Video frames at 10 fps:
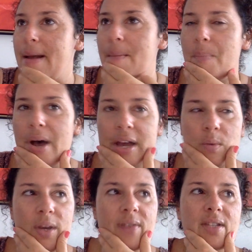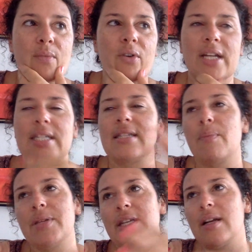But we have some great
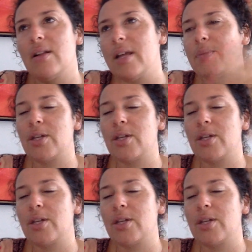snippets and clips